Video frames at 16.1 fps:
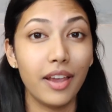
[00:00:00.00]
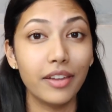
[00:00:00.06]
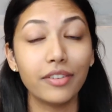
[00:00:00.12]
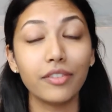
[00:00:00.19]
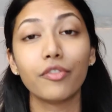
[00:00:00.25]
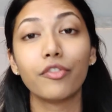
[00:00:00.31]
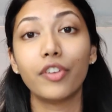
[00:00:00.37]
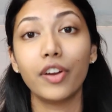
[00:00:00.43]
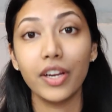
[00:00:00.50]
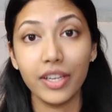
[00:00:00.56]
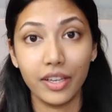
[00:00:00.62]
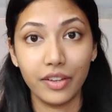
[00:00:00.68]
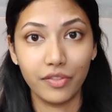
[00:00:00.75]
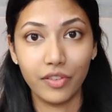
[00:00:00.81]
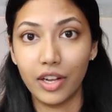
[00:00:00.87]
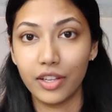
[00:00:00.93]
and very
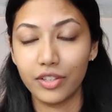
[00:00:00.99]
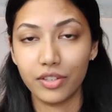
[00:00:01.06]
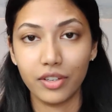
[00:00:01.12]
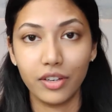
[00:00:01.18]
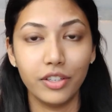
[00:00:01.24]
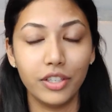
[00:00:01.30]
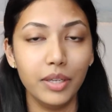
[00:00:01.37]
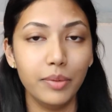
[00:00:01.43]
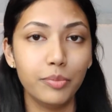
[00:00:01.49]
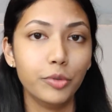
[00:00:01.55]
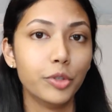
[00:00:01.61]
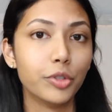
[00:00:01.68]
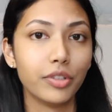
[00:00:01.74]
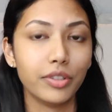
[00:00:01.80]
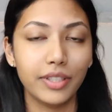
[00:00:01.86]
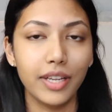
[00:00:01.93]
advanced deep
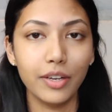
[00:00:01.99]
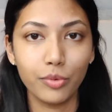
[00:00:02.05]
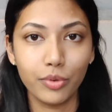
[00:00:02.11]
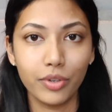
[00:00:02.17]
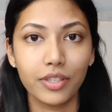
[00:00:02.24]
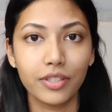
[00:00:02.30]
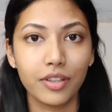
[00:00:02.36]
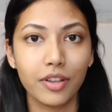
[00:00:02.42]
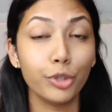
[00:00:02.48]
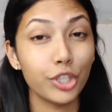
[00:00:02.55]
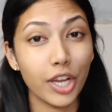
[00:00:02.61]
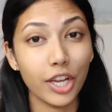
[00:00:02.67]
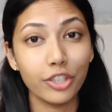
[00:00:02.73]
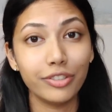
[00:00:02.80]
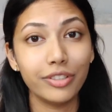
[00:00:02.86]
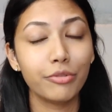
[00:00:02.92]
neural networks, which
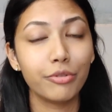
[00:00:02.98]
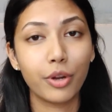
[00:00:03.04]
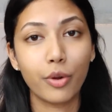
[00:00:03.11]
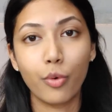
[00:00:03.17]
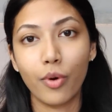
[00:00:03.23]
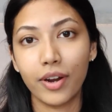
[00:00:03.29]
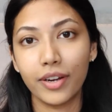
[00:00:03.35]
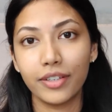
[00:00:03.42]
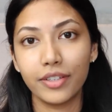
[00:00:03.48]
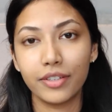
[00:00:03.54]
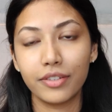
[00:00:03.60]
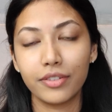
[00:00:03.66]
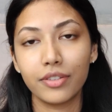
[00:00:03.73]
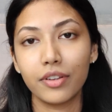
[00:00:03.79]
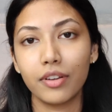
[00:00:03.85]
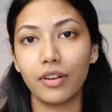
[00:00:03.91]
actually
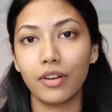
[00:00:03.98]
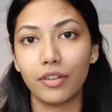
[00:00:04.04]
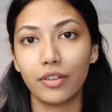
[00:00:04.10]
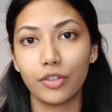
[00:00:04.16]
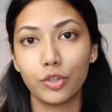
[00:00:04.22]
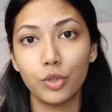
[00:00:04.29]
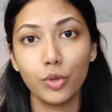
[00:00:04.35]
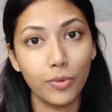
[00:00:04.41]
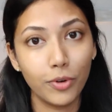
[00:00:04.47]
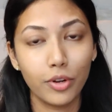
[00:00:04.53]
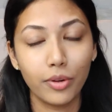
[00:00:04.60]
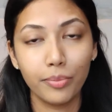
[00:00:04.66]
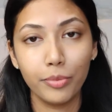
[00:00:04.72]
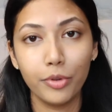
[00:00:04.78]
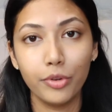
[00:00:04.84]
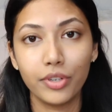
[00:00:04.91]
requires
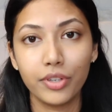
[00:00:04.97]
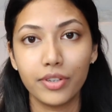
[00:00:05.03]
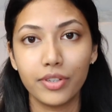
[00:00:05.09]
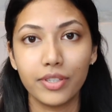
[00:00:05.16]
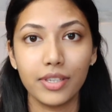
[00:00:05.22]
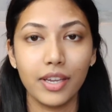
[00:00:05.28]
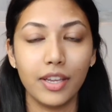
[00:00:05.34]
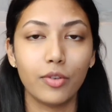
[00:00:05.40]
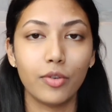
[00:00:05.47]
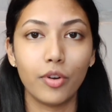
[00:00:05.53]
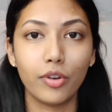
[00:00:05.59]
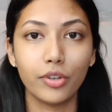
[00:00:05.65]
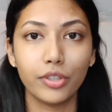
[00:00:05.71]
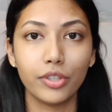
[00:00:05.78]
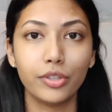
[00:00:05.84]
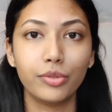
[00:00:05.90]
supercomputers in
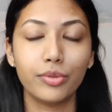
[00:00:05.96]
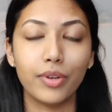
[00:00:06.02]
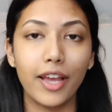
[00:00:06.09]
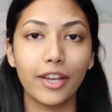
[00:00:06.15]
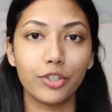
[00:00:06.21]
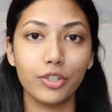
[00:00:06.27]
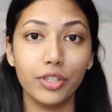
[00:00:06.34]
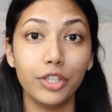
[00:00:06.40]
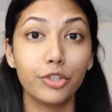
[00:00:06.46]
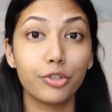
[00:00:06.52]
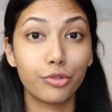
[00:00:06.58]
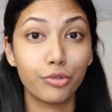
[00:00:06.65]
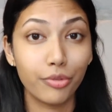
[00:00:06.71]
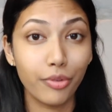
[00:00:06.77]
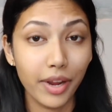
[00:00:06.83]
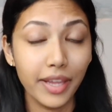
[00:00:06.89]
order to actually
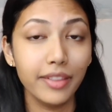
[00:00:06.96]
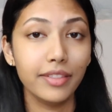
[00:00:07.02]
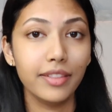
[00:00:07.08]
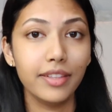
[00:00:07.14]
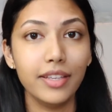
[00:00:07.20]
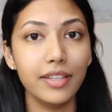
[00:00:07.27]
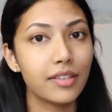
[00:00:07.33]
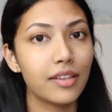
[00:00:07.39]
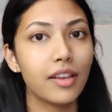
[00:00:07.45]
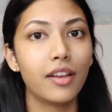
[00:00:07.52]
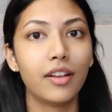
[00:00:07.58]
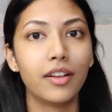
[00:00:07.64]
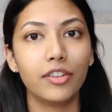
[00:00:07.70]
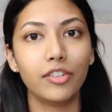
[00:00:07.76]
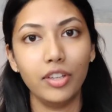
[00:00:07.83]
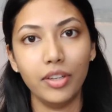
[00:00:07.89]
train these
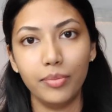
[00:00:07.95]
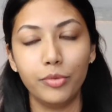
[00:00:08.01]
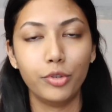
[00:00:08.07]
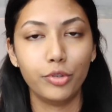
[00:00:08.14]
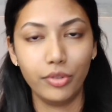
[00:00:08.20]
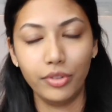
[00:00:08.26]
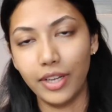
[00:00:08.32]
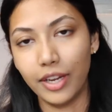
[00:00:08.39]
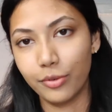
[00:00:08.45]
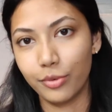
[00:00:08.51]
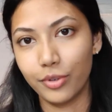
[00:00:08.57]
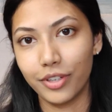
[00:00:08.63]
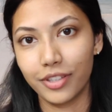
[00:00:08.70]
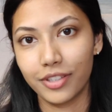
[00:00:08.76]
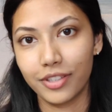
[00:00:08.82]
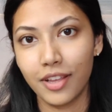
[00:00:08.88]
deep neural
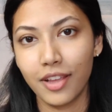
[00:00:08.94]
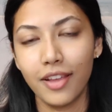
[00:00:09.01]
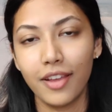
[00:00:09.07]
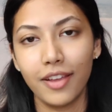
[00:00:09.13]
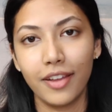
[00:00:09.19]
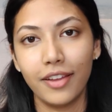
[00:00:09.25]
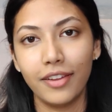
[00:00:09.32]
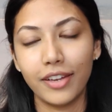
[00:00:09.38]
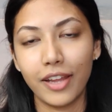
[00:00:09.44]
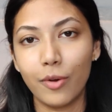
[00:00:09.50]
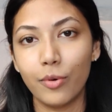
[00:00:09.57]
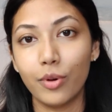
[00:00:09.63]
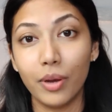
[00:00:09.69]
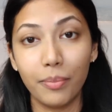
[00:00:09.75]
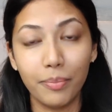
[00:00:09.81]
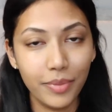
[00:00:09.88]
networks.
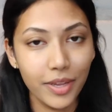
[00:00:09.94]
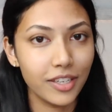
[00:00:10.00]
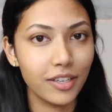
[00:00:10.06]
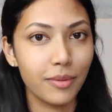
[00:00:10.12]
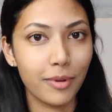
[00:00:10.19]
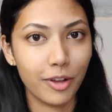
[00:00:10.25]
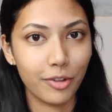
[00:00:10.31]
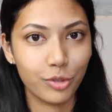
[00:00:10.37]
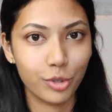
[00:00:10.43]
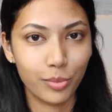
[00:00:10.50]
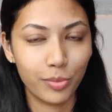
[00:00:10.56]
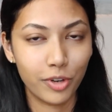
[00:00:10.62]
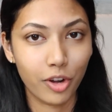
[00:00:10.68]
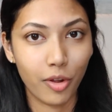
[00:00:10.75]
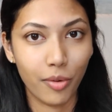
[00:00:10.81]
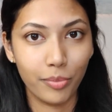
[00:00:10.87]
Now, a bit about
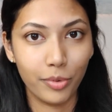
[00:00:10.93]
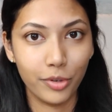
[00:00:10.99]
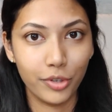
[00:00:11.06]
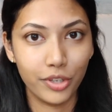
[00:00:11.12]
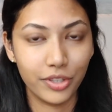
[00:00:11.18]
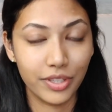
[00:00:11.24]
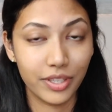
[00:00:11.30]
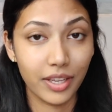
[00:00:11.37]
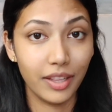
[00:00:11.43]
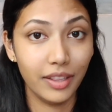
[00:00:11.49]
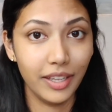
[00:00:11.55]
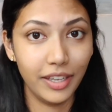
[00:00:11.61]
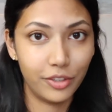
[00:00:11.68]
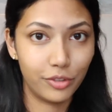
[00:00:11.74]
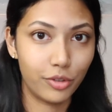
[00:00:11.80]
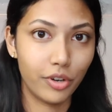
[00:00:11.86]
supercomputers
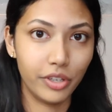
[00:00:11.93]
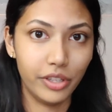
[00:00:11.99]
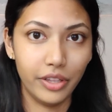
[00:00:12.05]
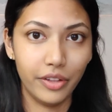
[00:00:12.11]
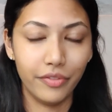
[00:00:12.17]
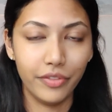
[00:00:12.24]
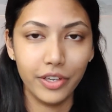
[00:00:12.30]
later on in the